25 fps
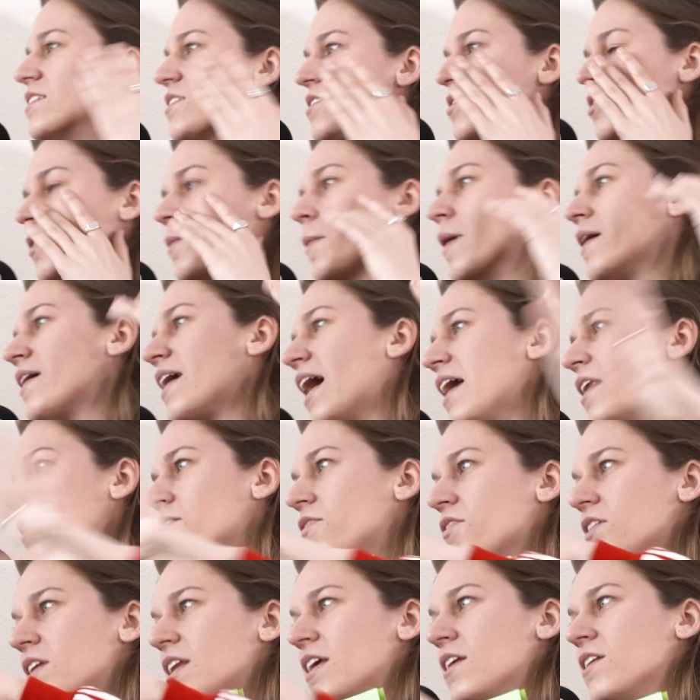So I'm kind
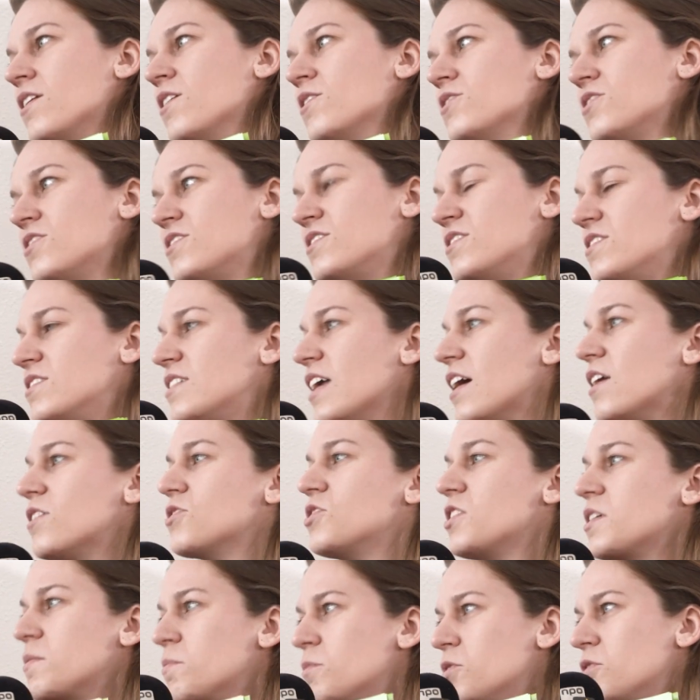of in a
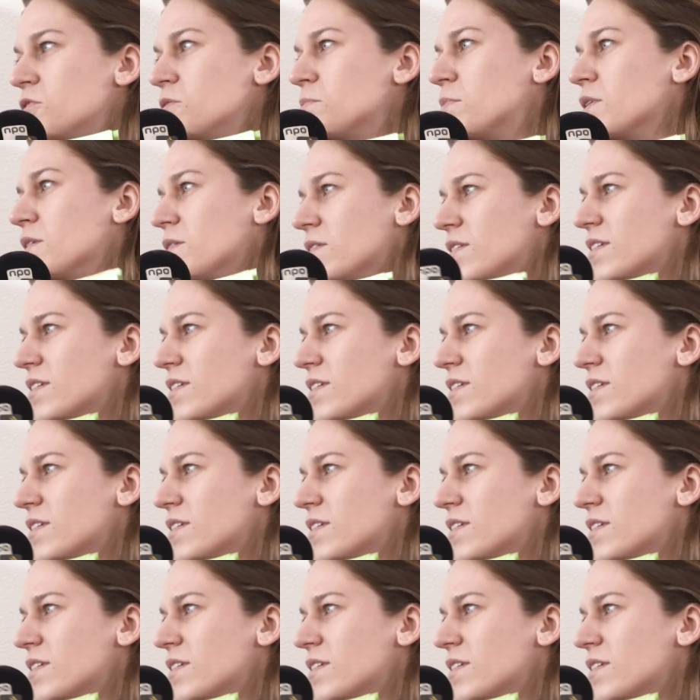nostalgic mood, but